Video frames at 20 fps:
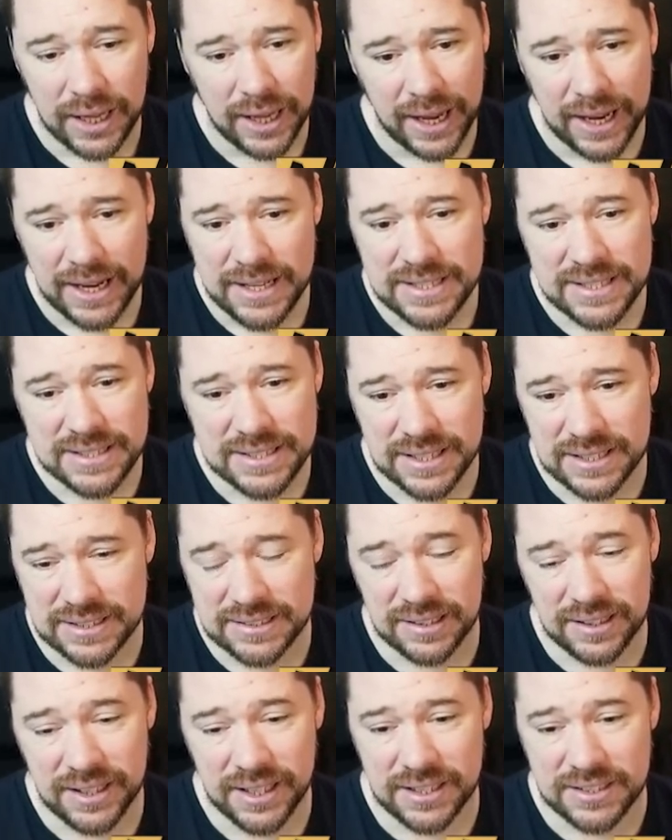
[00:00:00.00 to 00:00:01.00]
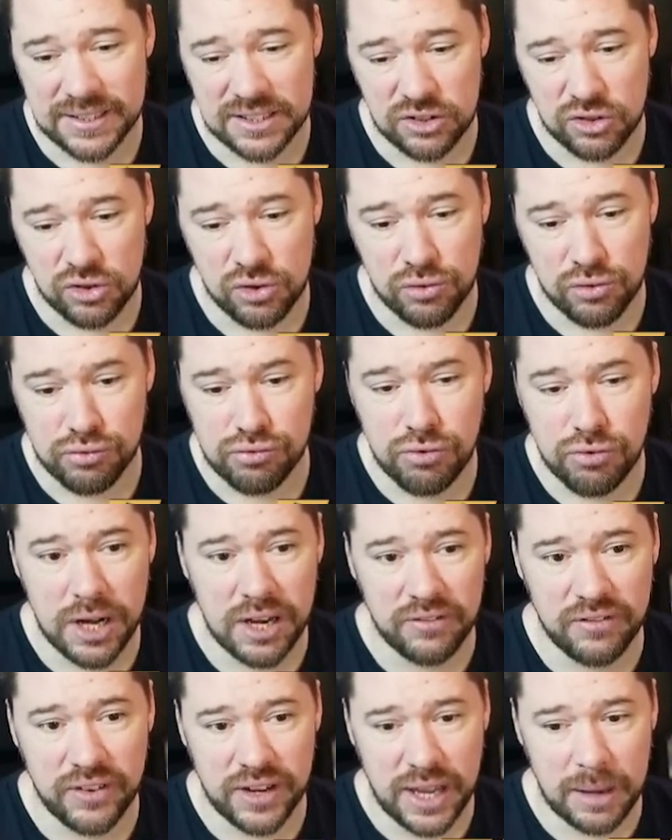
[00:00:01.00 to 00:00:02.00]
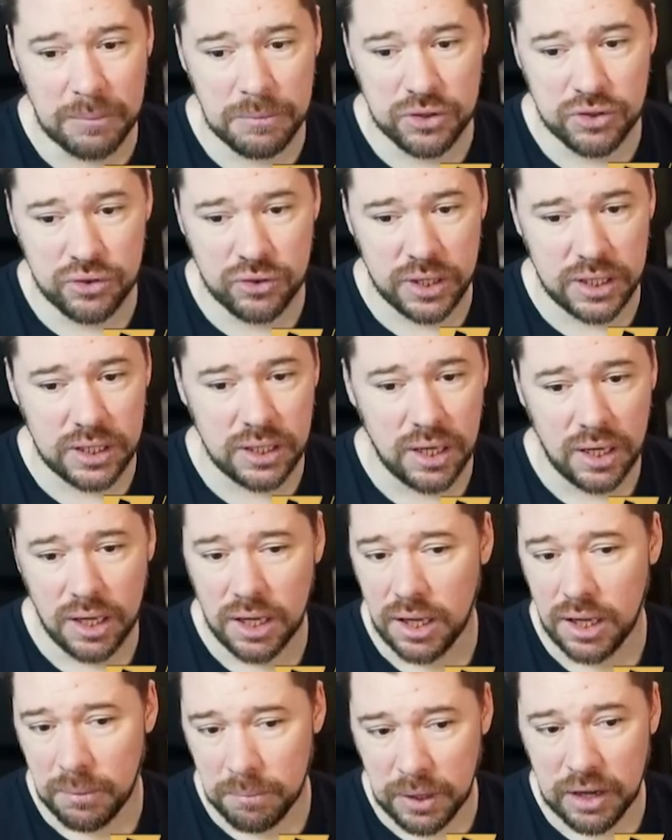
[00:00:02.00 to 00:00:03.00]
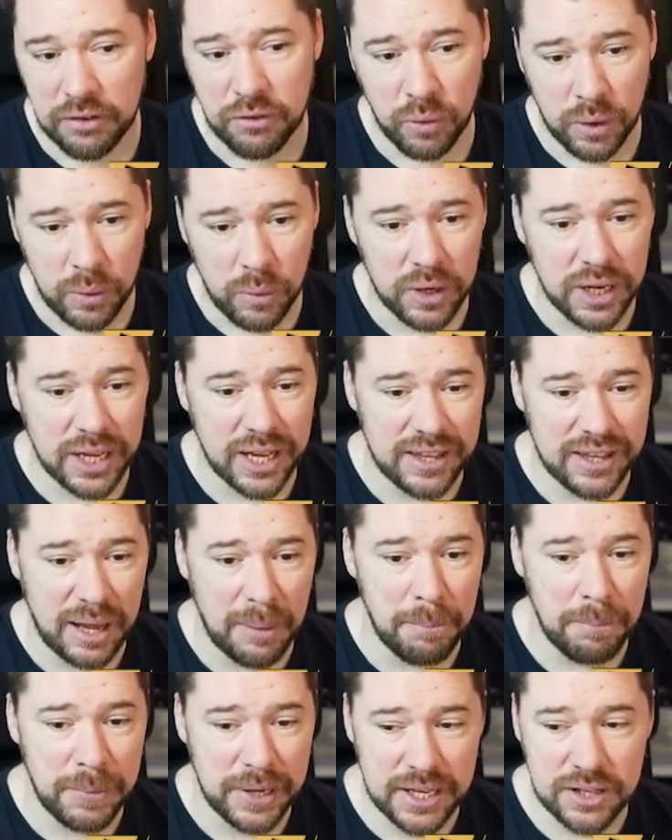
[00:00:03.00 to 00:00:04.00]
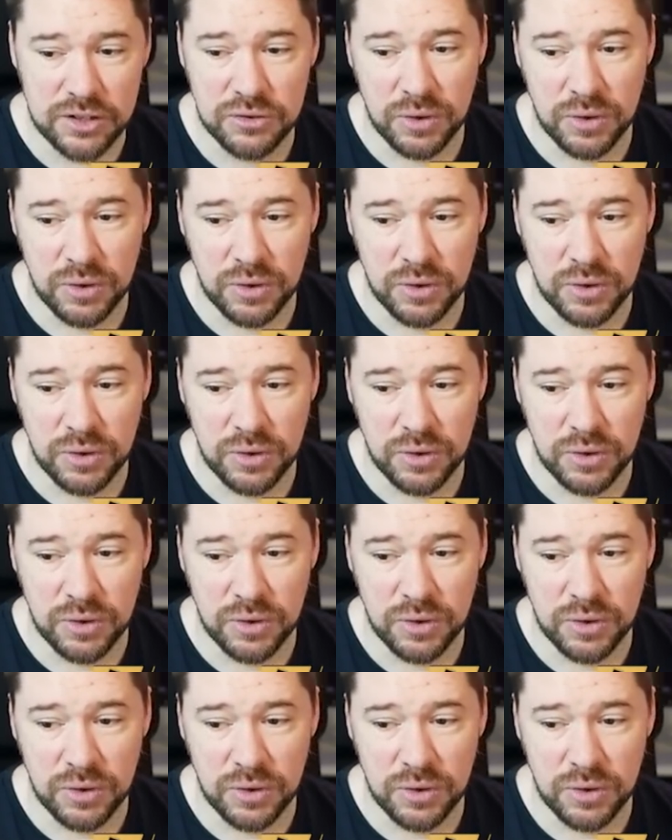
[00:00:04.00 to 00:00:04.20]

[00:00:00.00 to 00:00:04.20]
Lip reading: 86 Delict is great for chemistry. But if we want to get that biggest